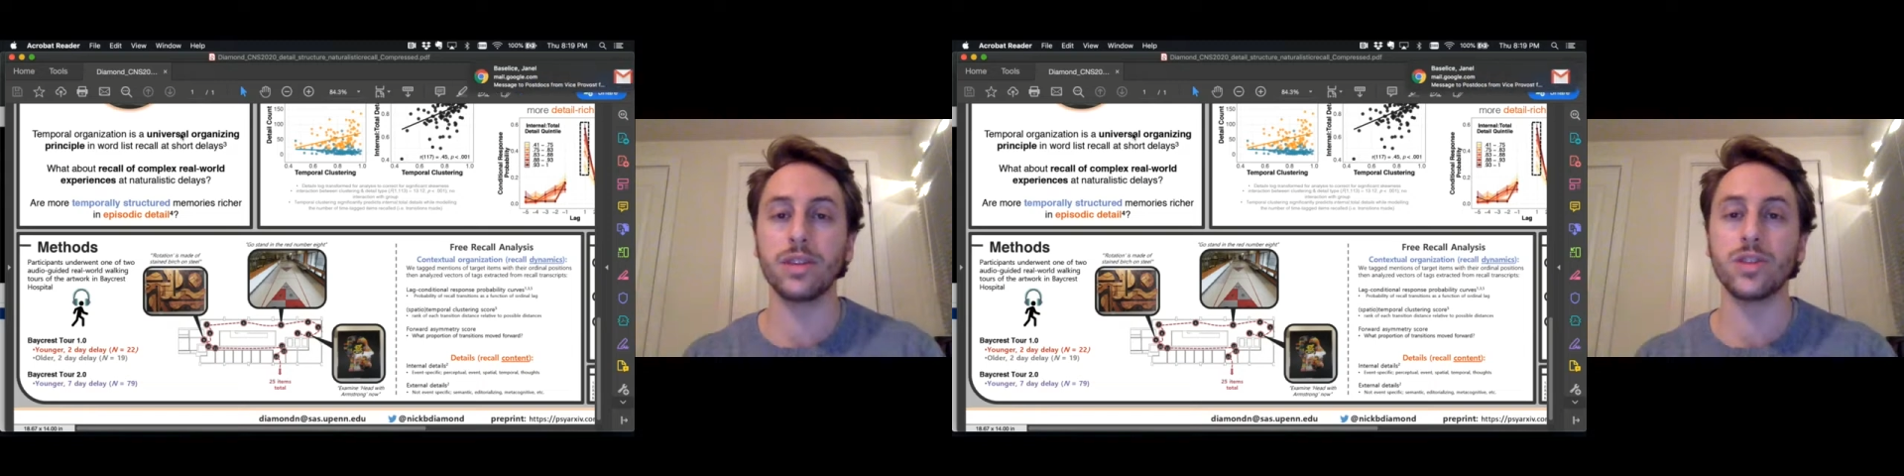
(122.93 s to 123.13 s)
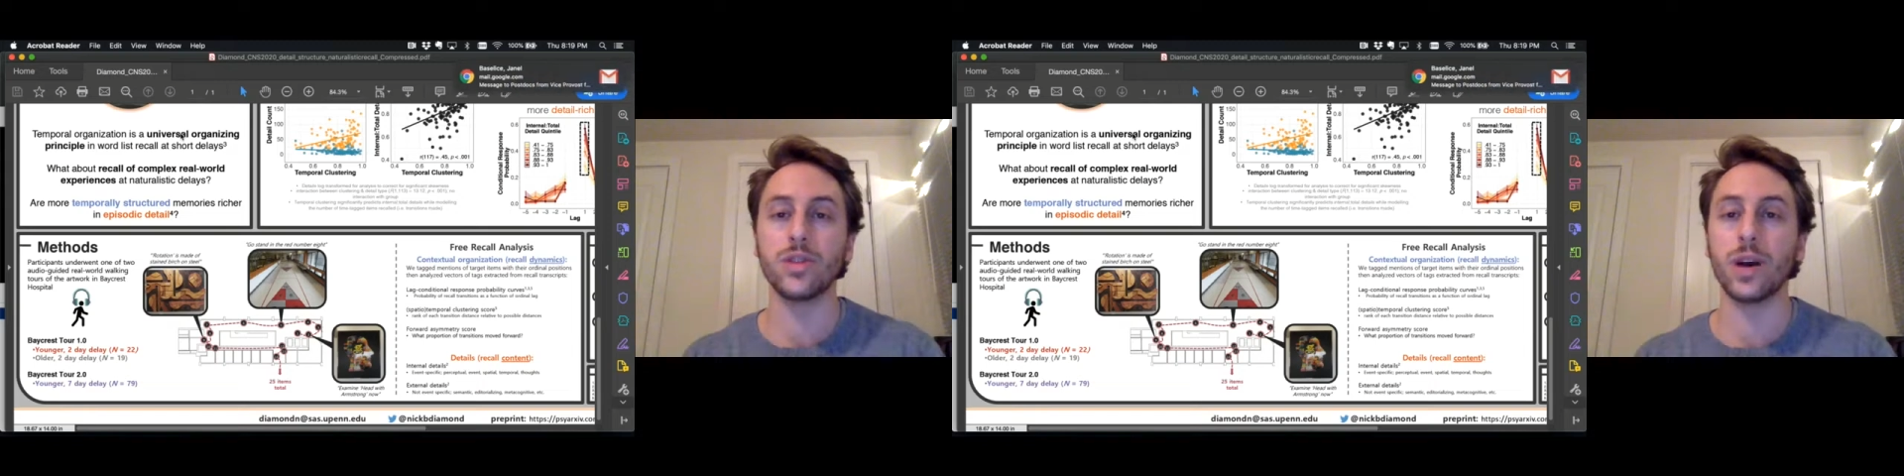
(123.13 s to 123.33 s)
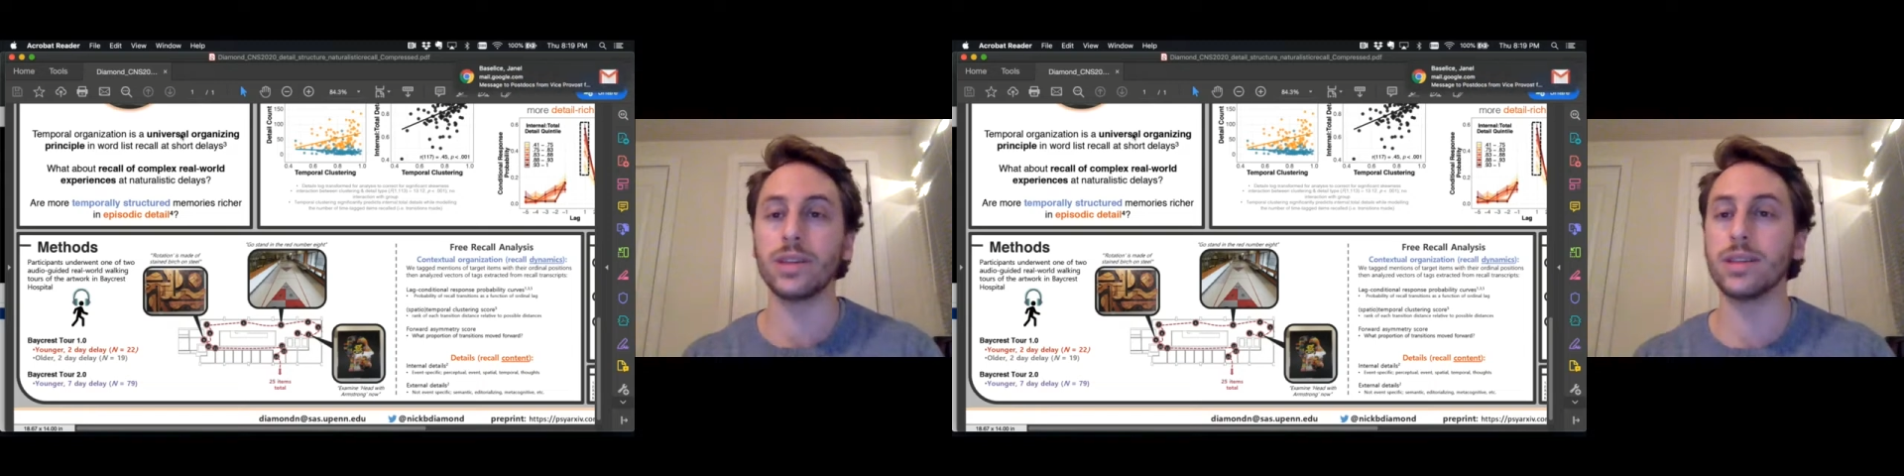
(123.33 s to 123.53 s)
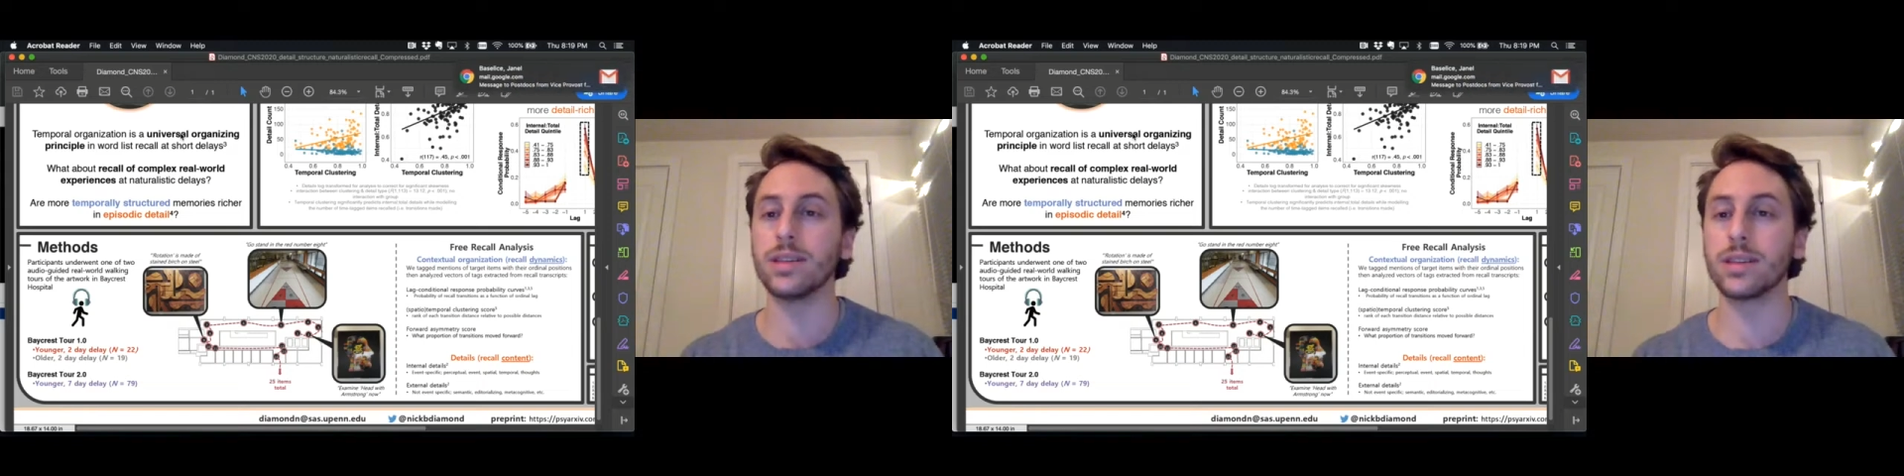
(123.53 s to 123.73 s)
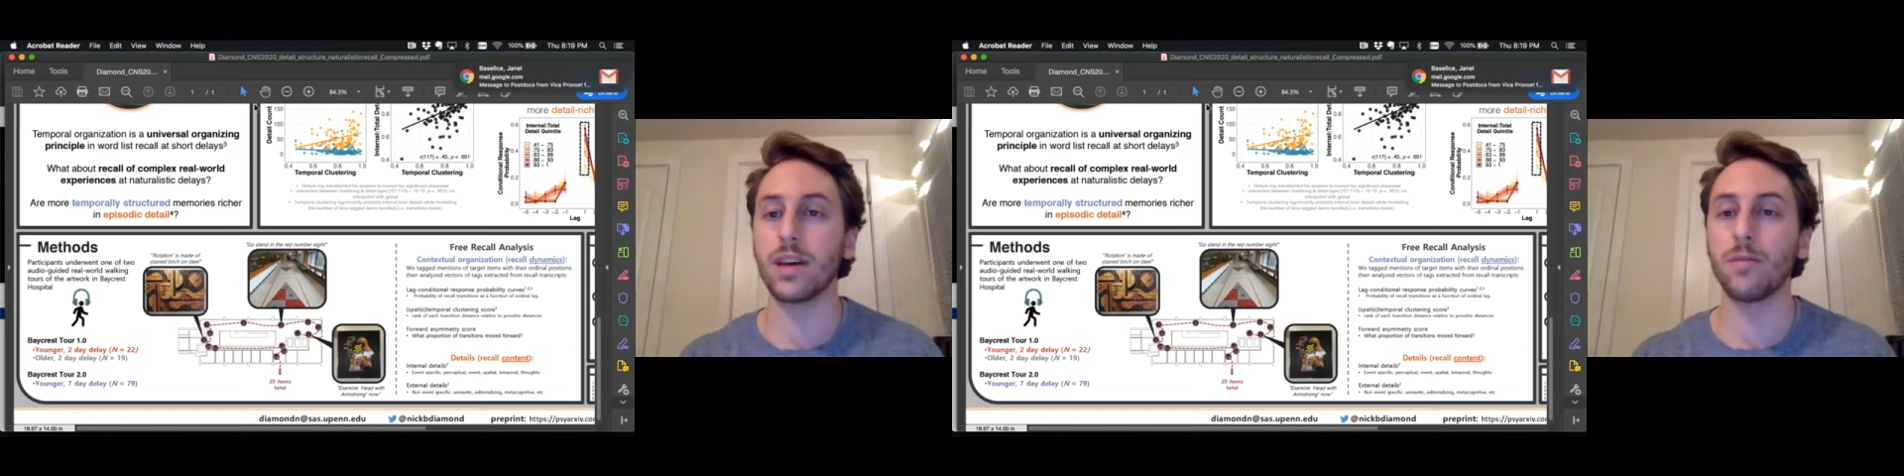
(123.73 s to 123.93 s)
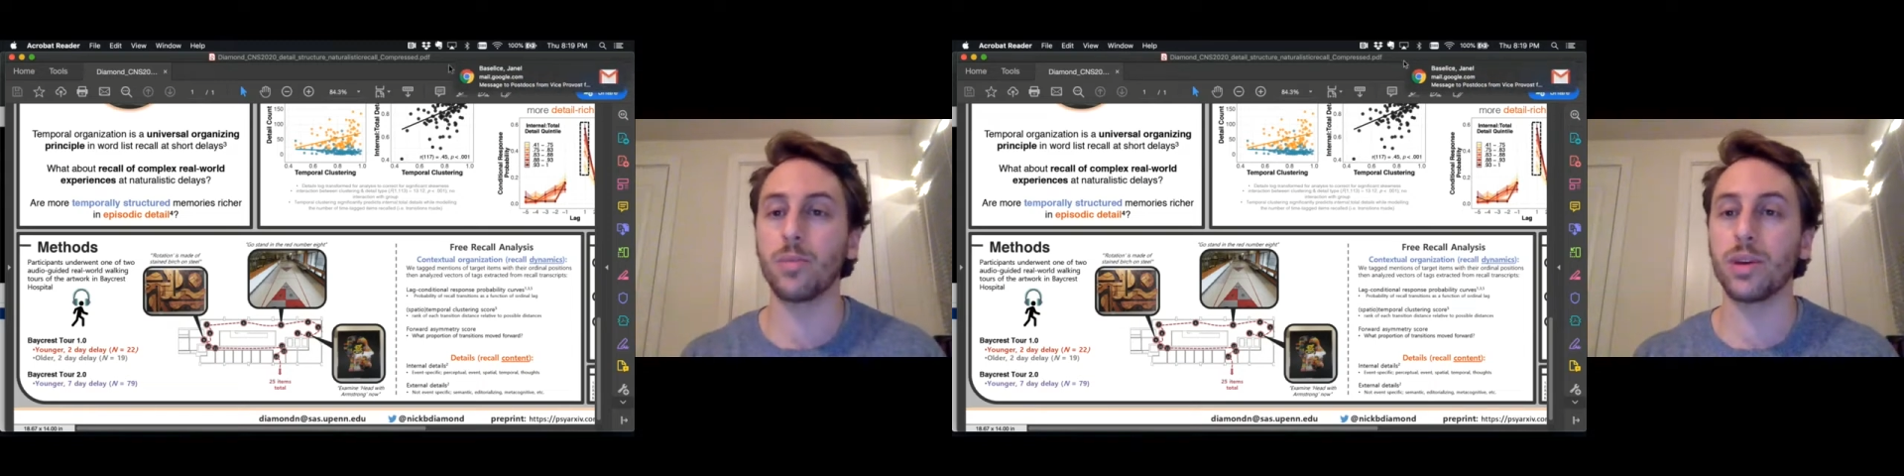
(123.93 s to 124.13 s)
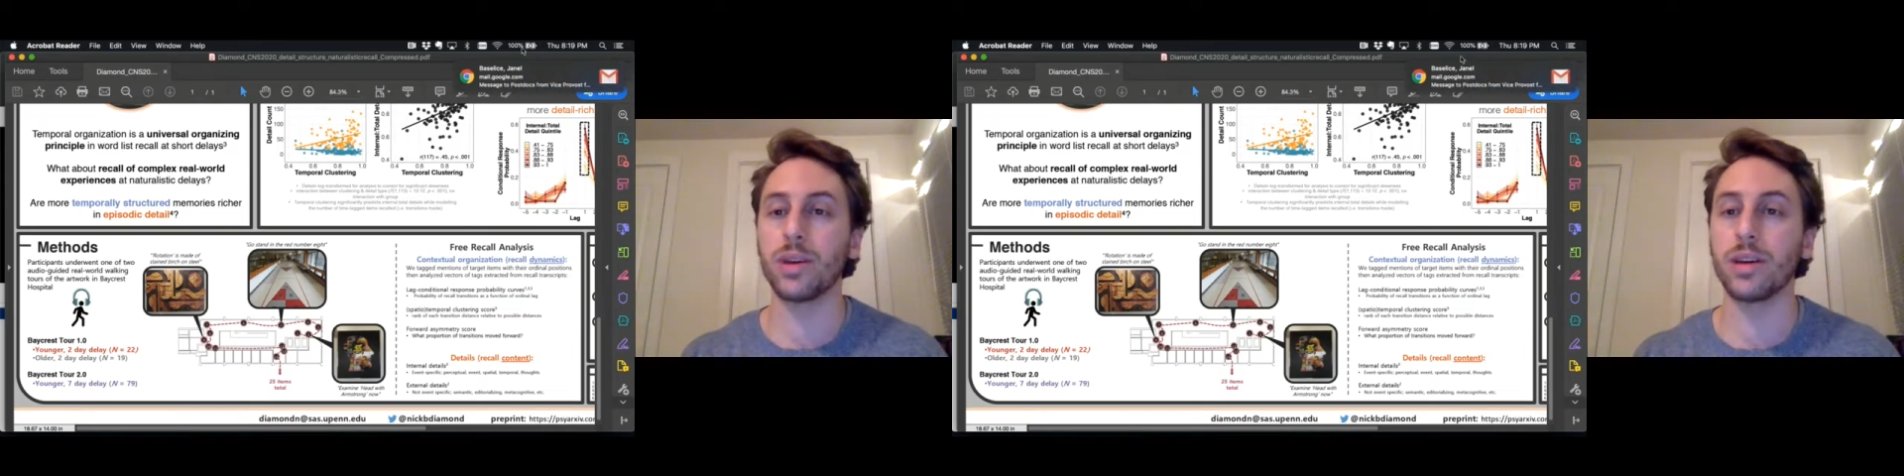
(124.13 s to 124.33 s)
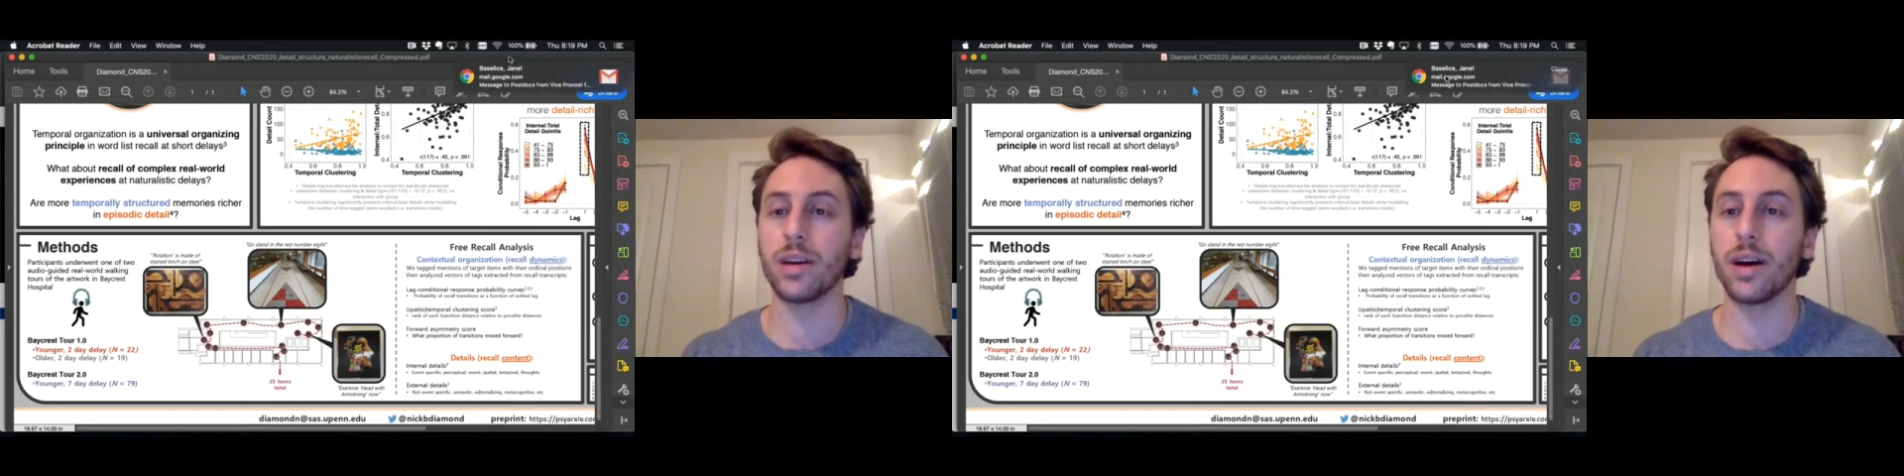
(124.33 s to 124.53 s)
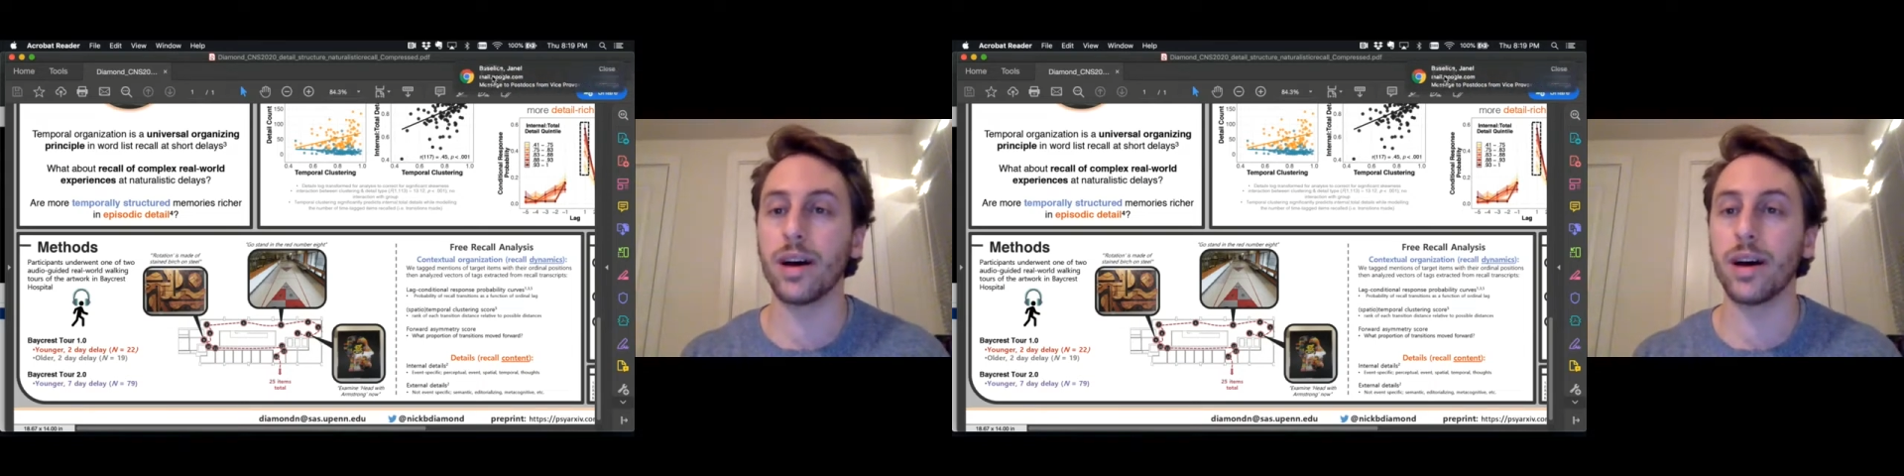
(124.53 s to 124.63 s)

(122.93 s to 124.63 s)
these two ideas have been